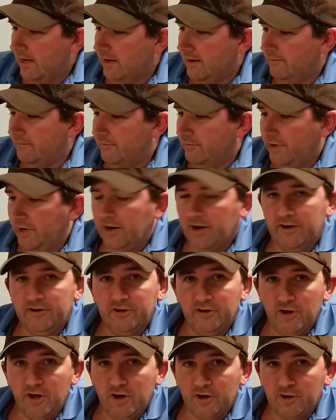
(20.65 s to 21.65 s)
Uh, very hard
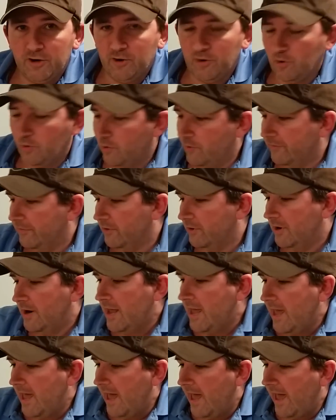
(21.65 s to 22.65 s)
to knock her over
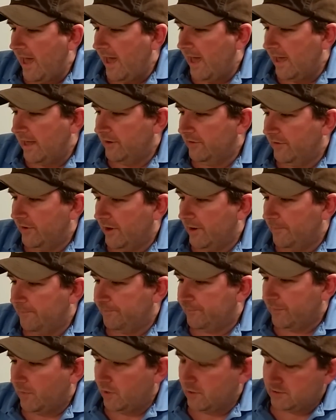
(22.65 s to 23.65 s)
and
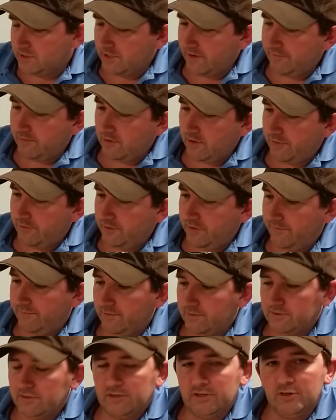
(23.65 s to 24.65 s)
um, several other
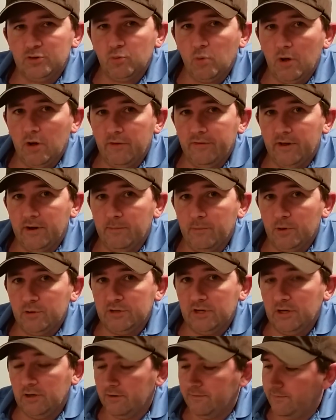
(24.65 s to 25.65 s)
differences as well that I'm
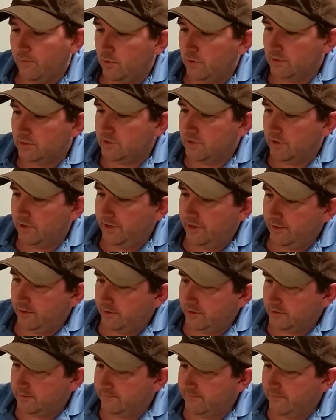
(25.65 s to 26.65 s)
mostly going to focus on here
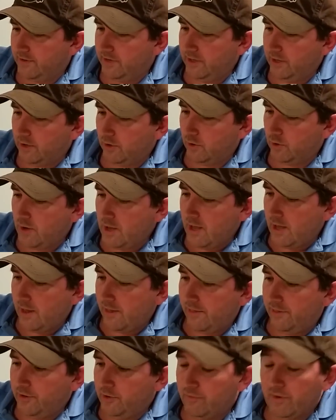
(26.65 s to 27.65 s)
in this video.
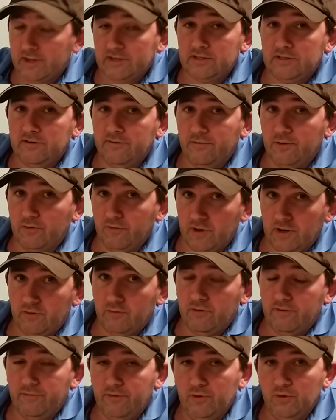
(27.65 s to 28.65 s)
The rest of the written
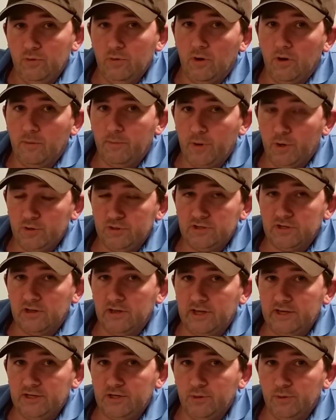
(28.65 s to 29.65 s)
review, I'll post a
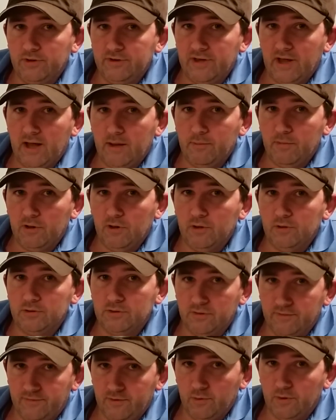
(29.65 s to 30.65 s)
link to it down below,
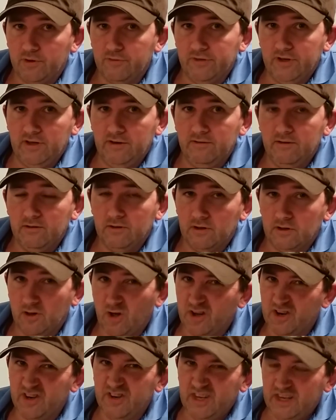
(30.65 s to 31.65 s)
so if you want to read a
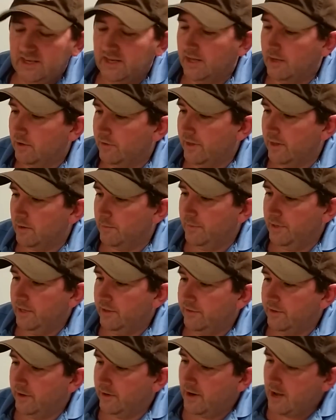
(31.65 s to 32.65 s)
lot of detail, that'll be
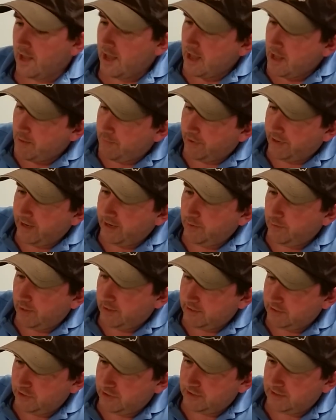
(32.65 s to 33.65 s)
in there. But anyway,
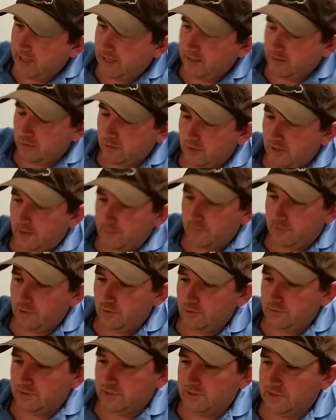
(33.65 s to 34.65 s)
let's just take a look up
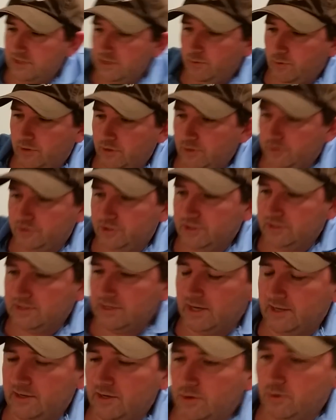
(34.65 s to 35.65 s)
close to see what all she's
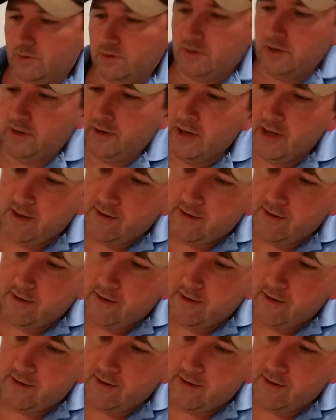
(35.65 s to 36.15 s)
got going on.